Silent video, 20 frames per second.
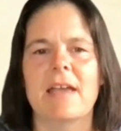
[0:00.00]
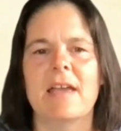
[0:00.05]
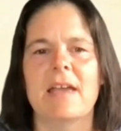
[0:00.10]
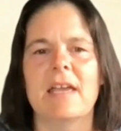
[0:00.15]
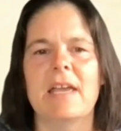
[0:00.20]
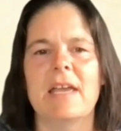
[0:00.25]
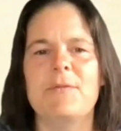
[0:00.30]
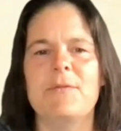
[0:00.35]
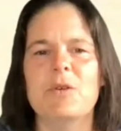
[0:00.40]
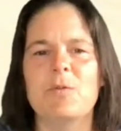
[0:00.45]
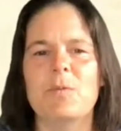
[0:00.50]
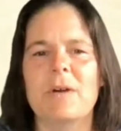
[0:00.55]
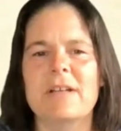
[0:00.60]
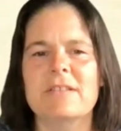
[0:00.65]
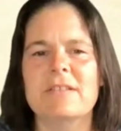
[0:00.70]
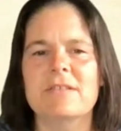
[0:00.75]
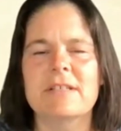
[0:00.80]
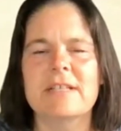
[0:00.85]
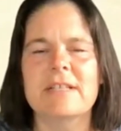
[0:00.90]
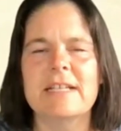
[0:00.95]
If you're
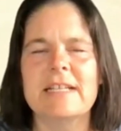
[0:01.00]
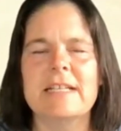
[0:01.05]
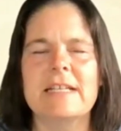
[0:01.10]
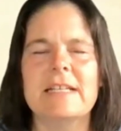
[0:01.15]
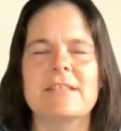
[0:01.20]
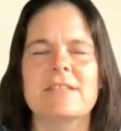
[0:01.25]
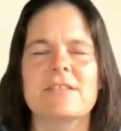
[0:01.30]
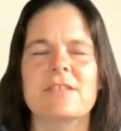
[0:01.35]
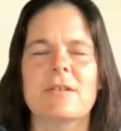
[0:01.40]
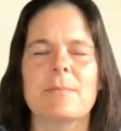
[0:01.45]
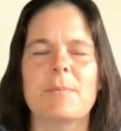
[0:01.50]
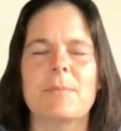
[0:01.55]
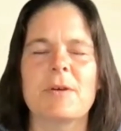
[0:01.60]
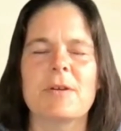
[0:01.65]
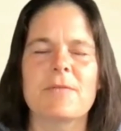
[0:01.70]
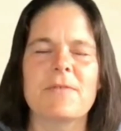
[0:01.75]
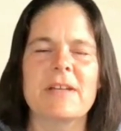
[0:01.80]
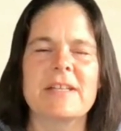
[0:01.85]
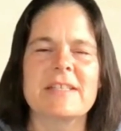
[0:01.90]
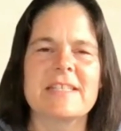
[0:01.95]
wondering, is there a
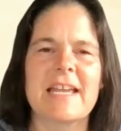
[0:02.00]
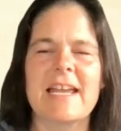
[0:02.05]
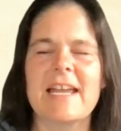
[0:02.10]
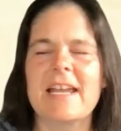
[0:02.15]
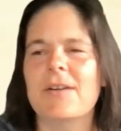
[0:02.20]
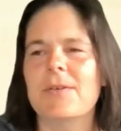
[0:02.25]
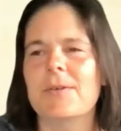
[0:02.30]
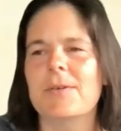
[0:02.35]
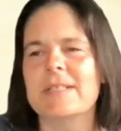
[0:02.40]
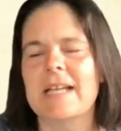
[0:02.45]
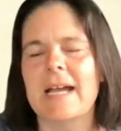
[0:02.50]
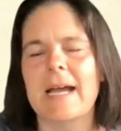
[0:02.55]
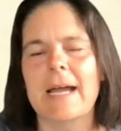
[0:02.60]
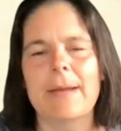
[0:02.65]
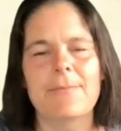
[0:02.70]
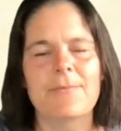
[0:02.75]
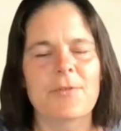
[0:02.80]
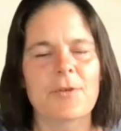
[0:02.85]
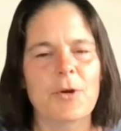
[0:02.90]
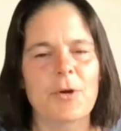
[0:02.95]
perfect day or
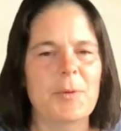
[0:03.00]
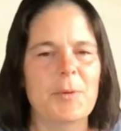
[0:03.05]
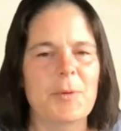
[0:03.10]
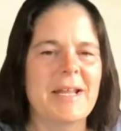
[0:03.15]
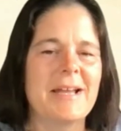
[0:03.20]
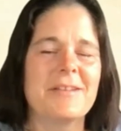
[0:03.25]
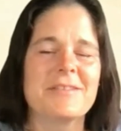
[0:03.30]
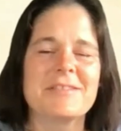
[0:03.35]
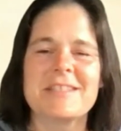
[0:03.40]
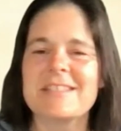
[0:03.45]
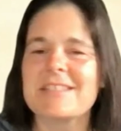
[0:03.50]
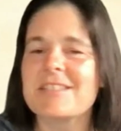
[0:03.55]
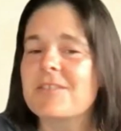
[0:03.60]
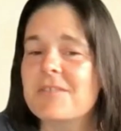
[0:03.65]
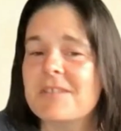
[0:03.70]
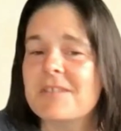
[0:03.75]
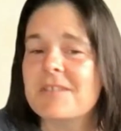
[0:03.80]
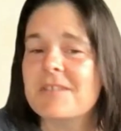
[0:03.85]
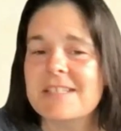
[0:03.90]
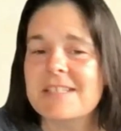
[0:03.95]
time for open houses?
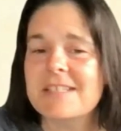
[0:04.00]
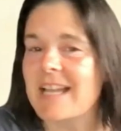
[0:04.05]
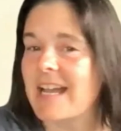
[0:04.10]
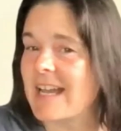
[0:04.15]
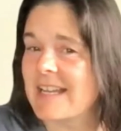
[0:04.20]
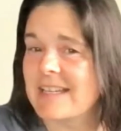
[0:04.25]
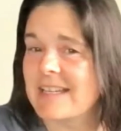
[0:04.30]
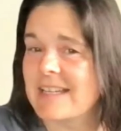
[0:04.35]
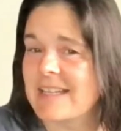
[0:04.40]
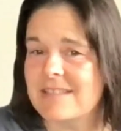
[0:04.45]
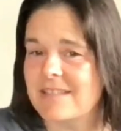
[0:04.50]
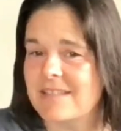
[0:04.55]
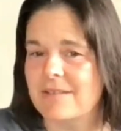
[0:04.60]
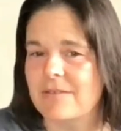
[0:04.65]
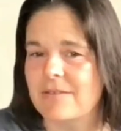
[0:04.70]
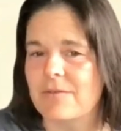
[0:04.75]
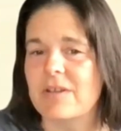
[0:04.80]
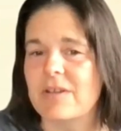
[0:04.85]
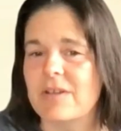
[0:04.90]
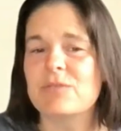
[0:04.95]
There is not.
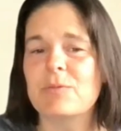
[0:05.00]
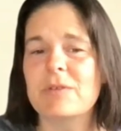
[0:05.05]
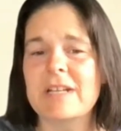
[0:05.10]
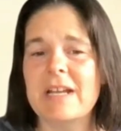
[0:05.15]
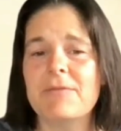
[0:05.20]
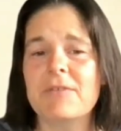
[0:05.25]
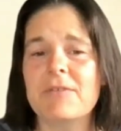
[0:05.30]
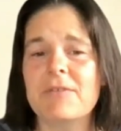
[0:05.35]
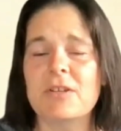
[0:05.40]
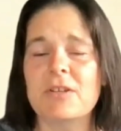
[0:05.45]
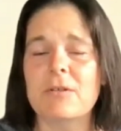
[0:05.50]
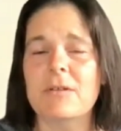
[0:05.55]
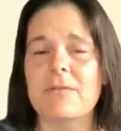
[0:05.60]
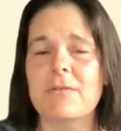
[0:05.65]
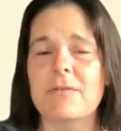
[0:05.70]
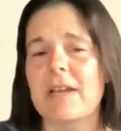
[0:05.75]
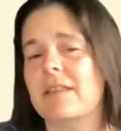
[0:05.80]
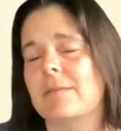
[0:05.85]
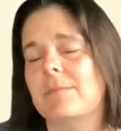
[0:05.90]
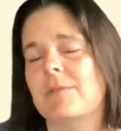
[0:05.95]
It's whenever you're
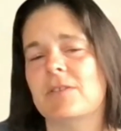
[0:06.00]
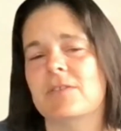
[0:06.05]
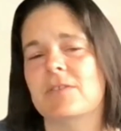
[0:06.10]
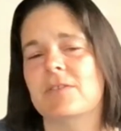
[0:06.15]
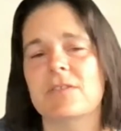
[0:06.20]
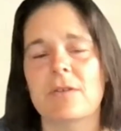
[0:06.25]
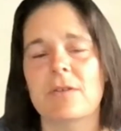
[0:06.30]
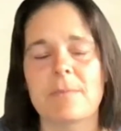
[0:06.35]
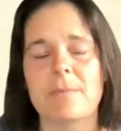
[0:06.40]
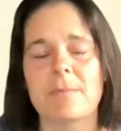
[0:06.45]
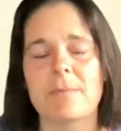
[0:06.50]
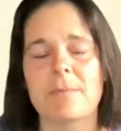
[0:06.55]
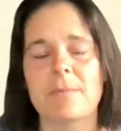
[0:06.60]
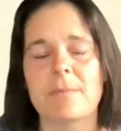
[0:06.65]
available. So it might be